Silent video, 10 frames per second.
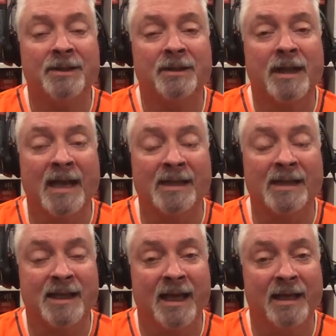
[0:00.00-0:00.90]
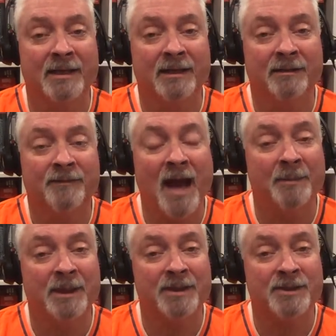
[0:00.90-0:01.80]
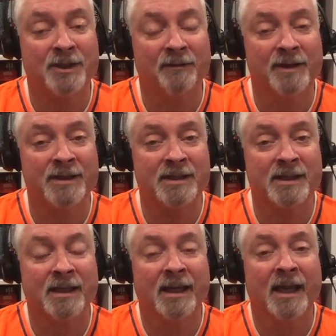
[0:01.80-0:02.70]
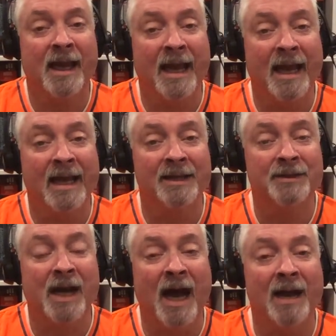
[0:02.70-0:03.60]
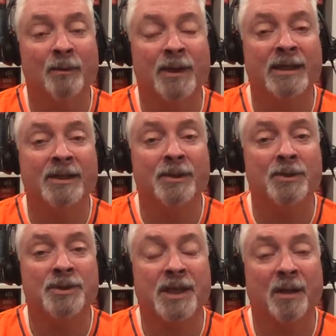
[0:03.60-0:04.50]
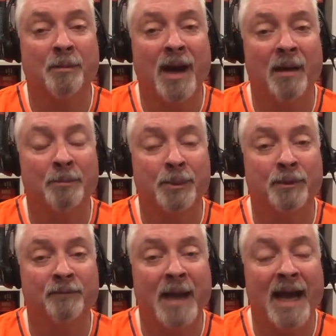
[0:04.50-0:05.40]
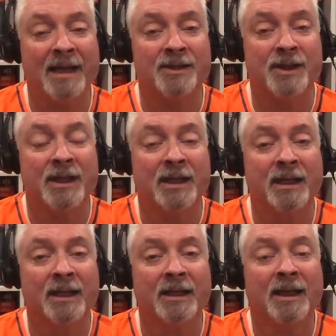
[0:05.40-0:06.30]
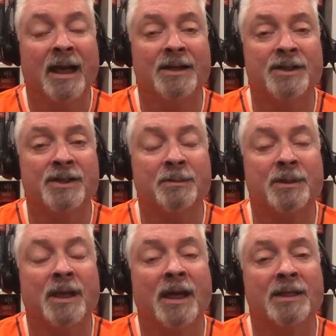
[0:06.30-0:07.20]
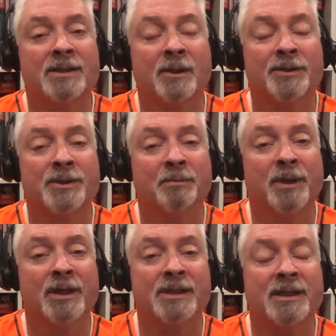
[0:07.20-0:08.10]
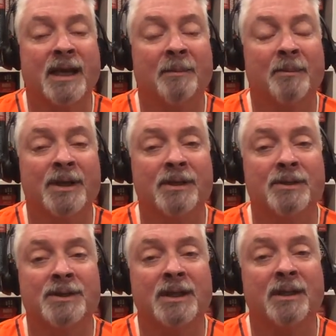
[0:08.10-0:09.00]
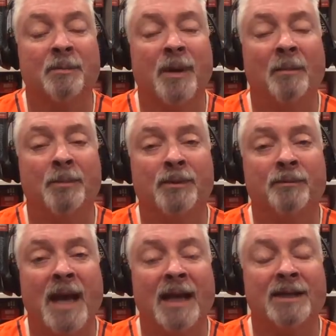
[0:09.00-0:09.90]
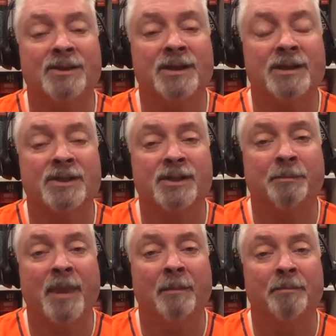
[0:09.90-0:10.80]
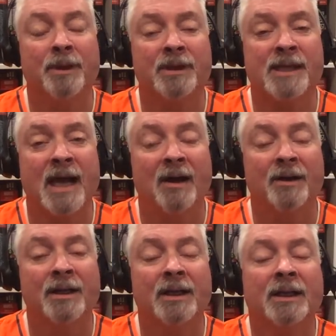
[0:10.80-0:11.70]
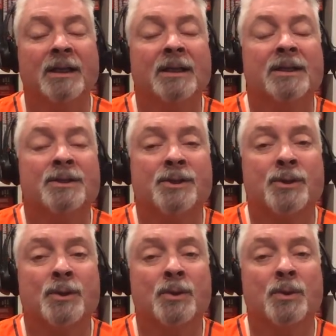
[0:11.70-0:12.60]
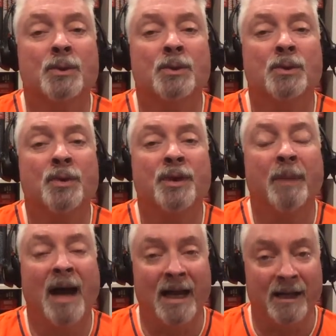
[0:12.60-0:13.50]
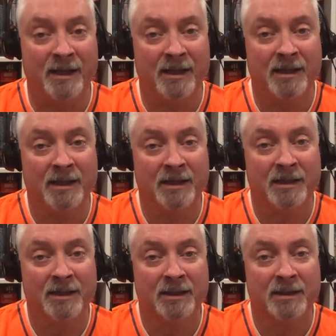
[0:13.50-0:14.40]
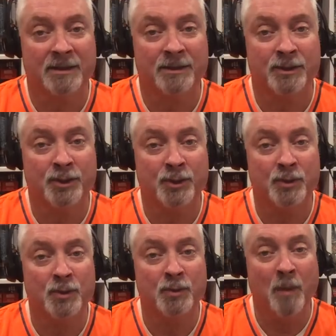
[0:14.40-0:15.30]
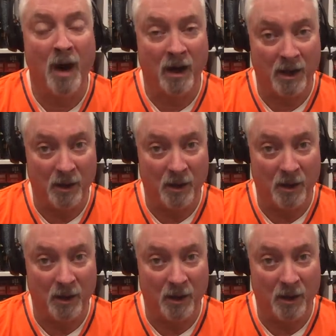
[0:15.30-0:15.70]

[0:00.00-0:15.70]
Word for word: as I said, fabulous service. And I reuse their bomb-proof packaging. I just uh, sold some books, and I'm reusing their bomb-proof packaging to ship them books out to the buyer tomorrow